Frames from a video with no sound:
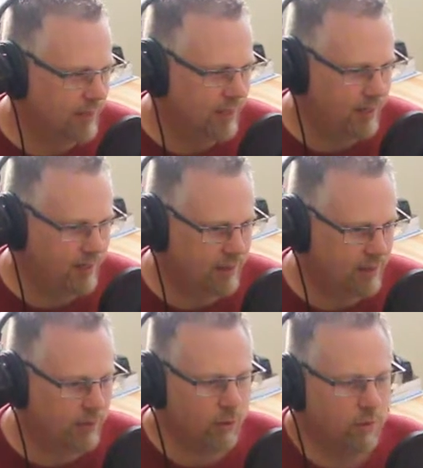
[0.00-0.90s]

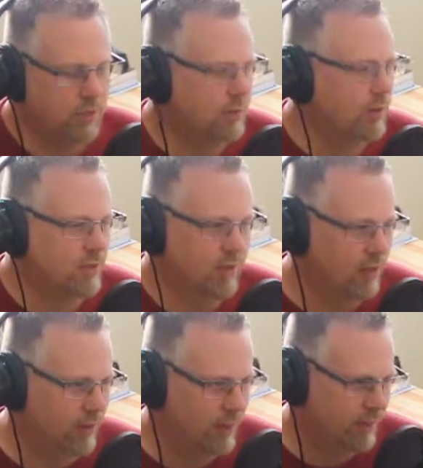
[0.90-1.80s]
and everyone was supposed to
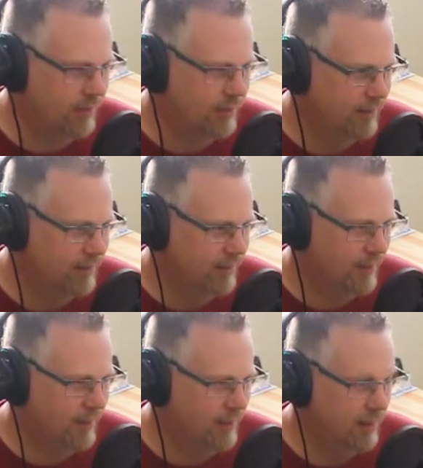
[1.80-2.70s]
learn it,
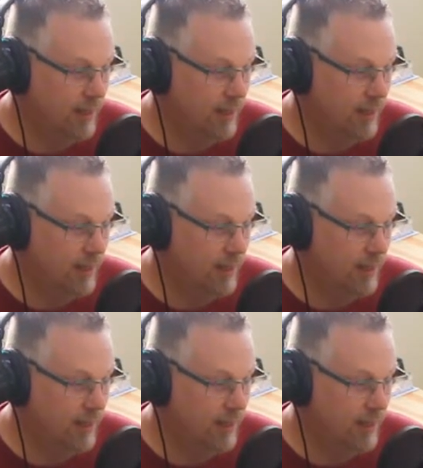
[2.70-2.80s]
right?